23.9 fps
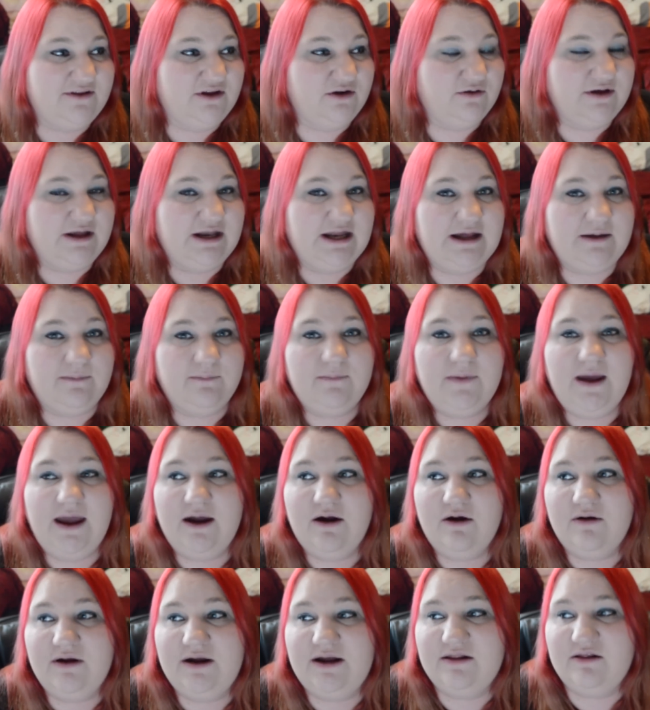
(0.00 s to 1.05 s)
they're getting
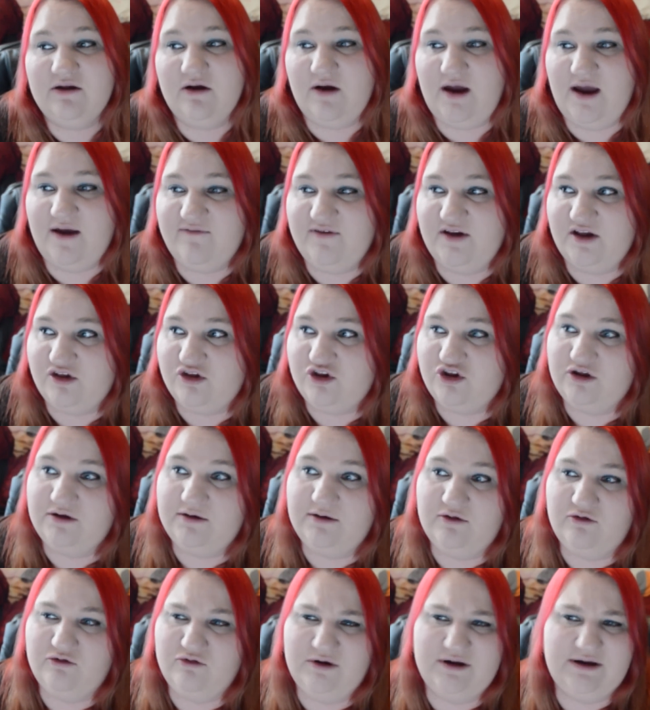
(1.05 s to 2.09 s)
married, they're having
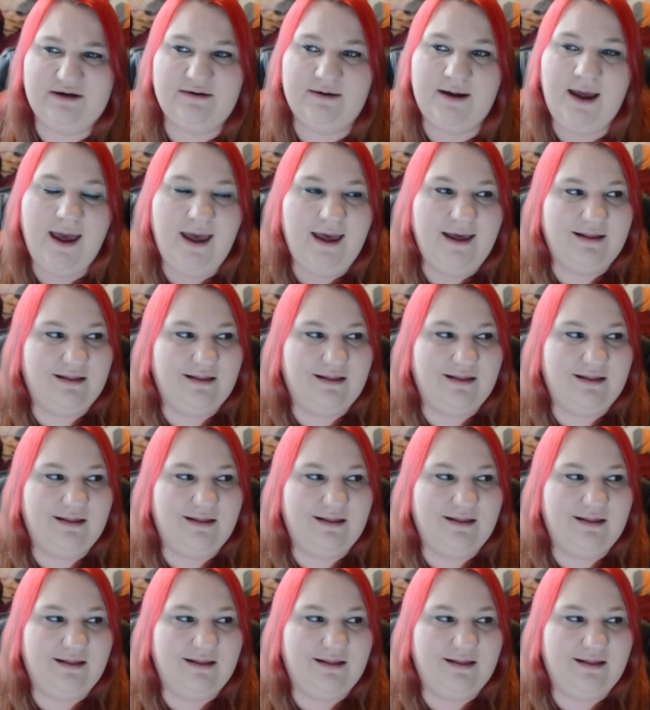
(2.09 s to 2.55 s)
children,